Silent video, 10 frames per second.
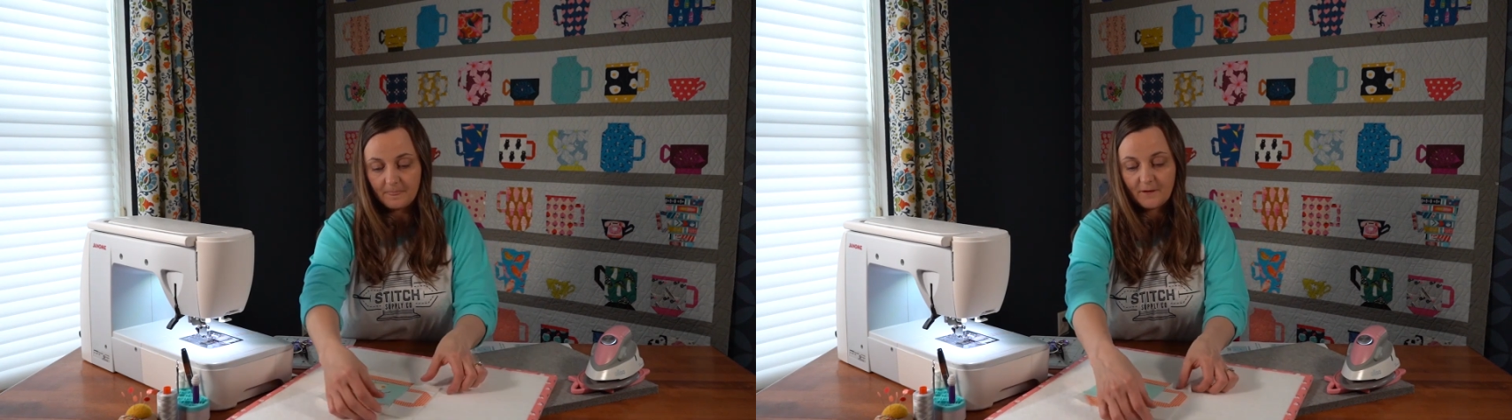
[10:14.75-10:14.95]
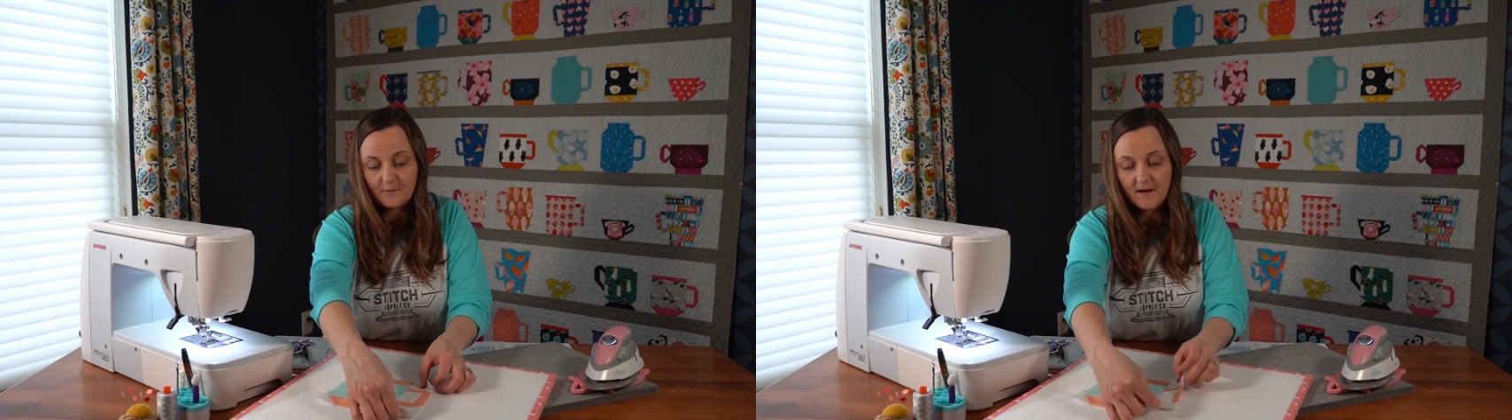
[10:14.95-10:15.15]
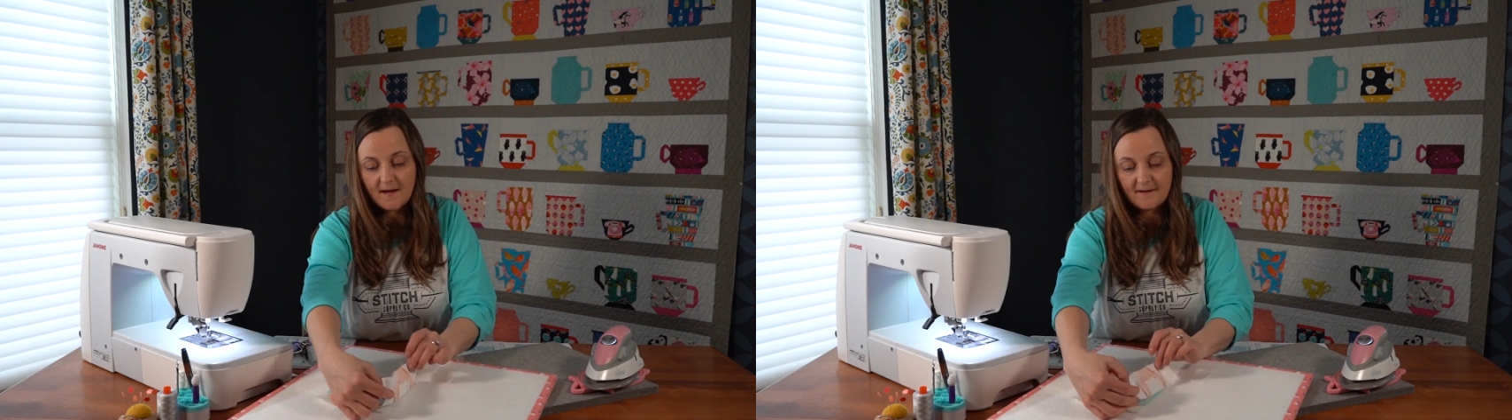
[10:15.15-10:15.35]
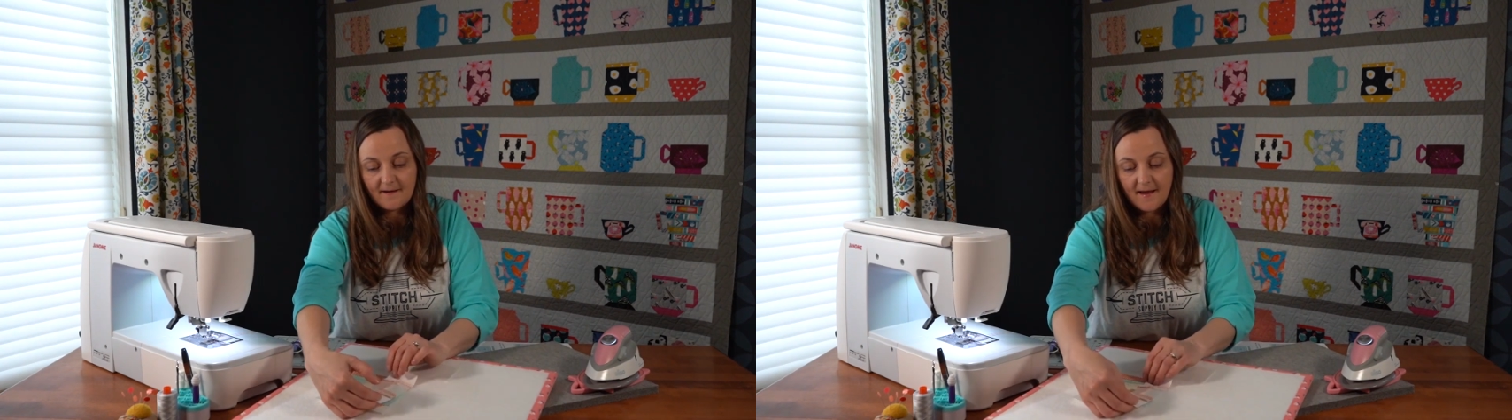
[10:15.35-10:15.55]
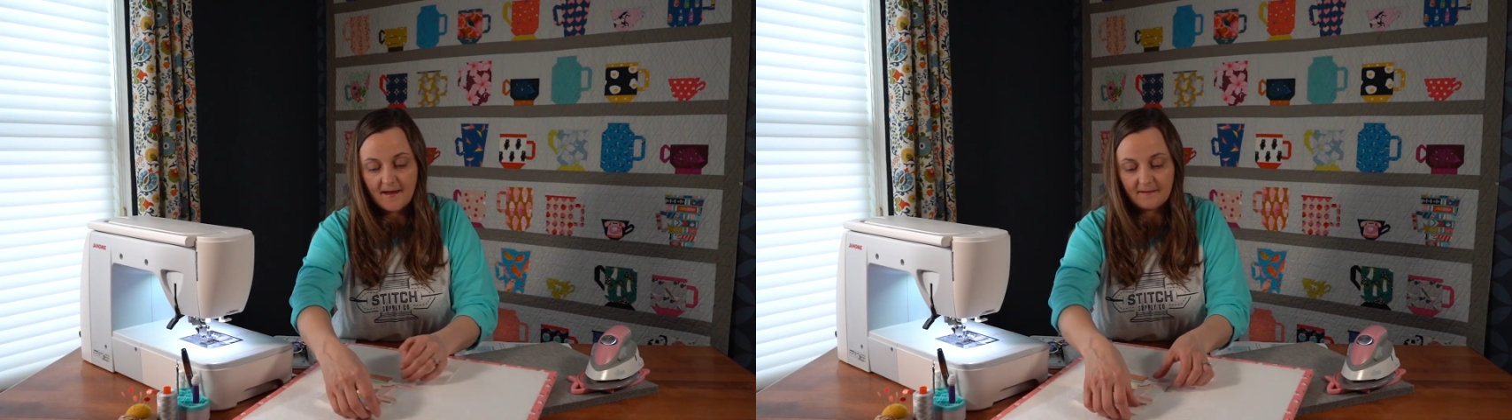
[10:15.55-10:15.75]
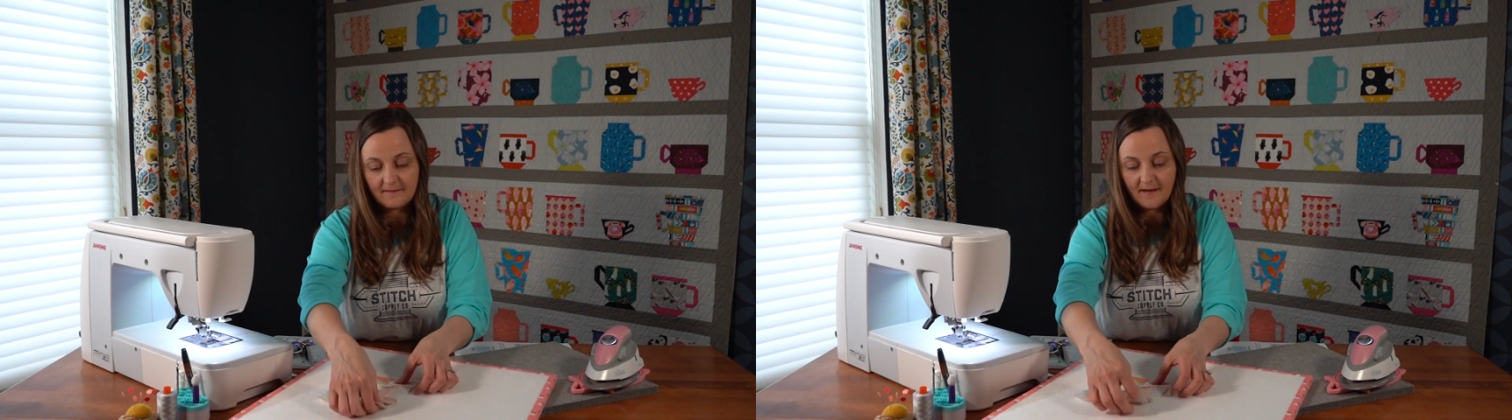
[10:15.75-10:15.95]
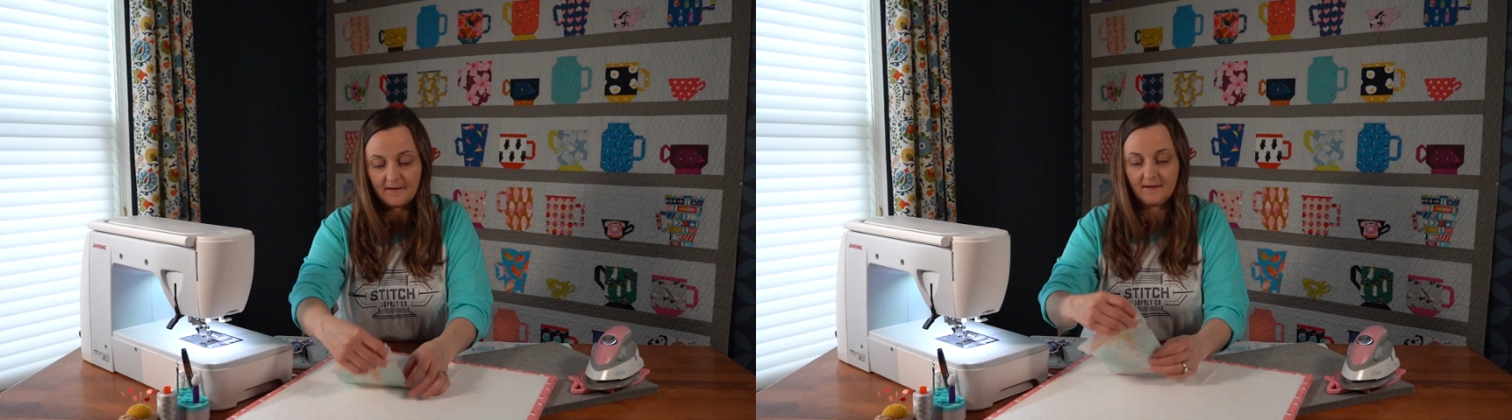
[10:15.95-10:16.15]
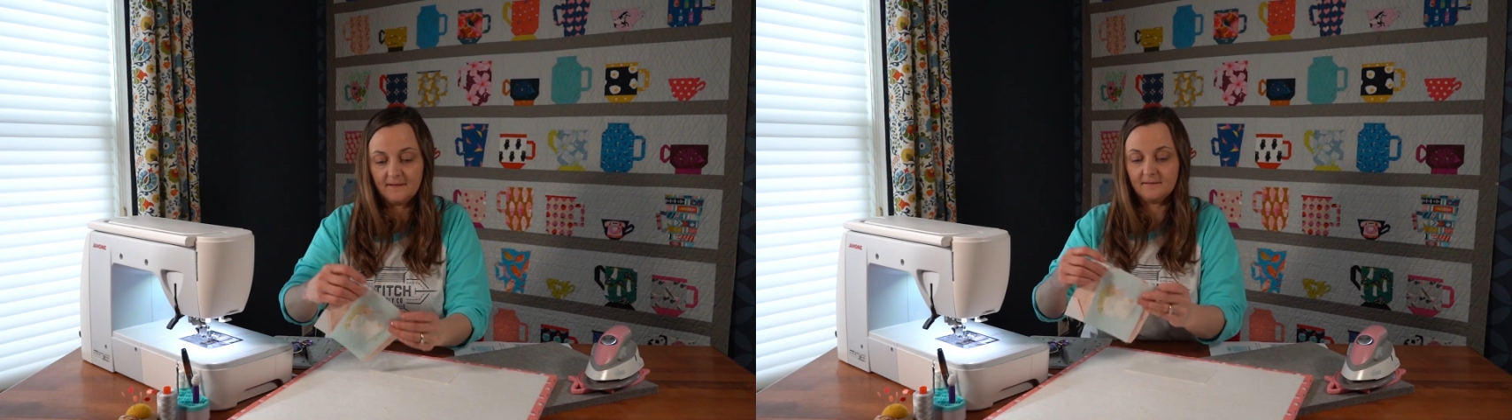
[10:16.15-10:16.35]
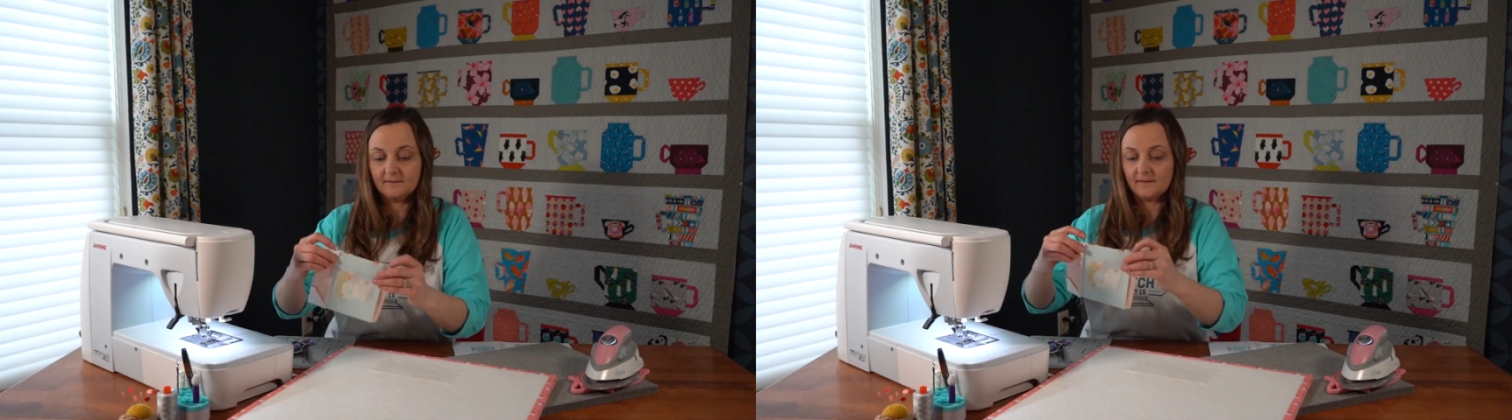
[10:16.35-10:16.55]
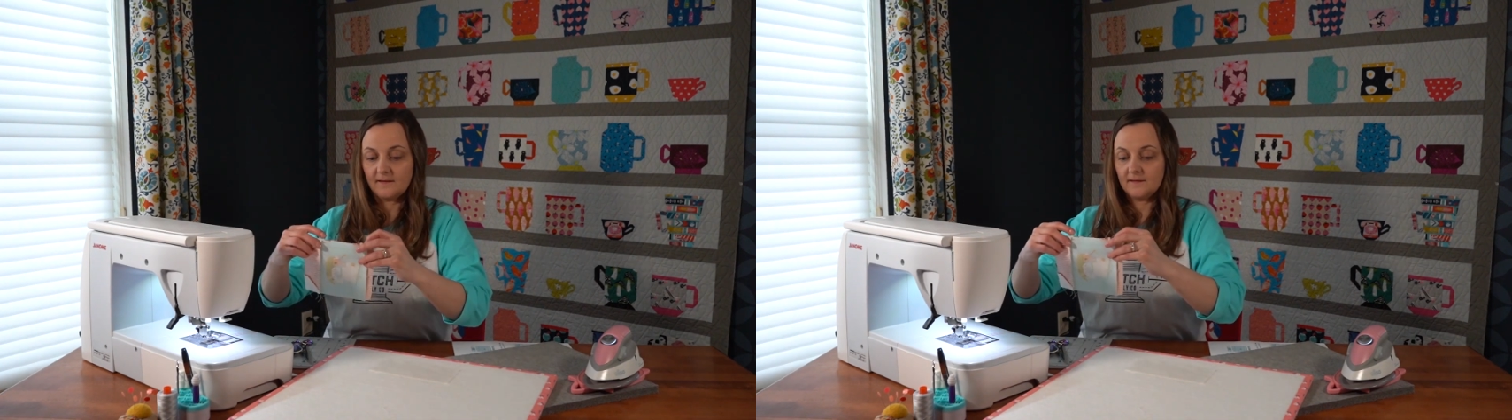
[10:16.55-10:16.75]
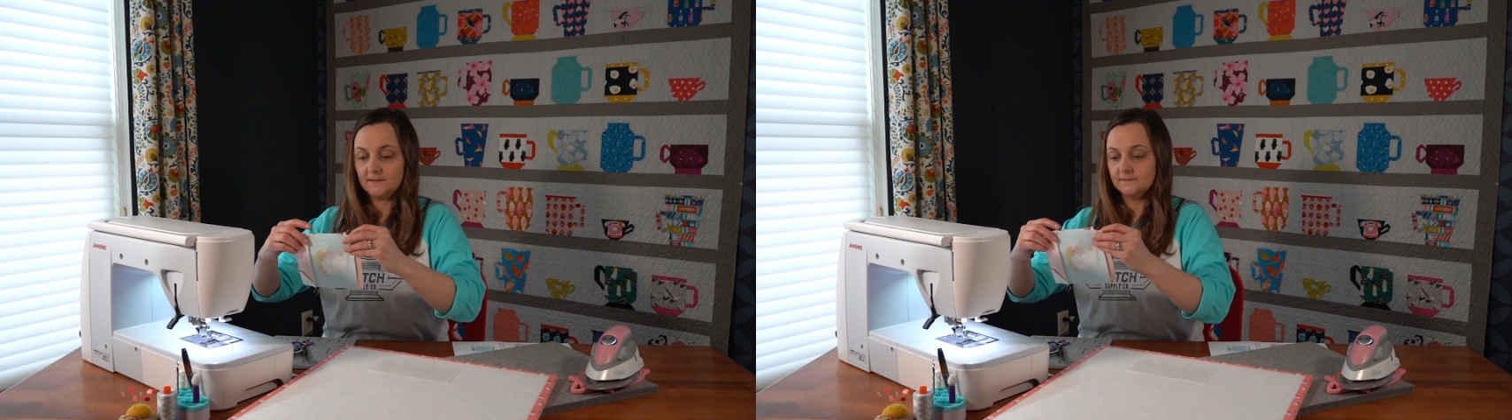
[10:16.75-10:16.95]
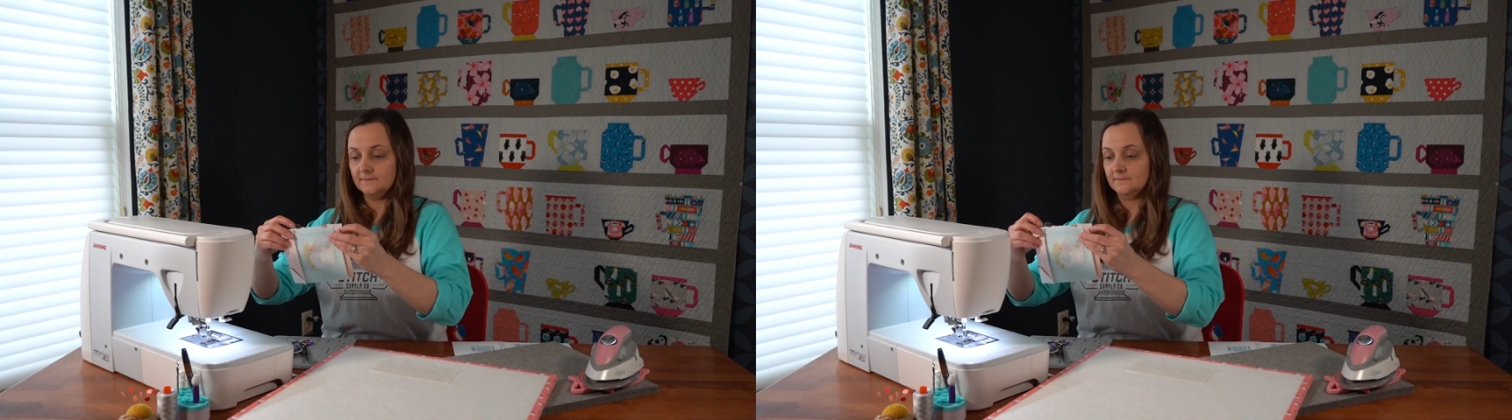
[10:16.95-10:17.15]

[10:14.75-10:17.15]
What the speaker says: go ahead and add that handle on.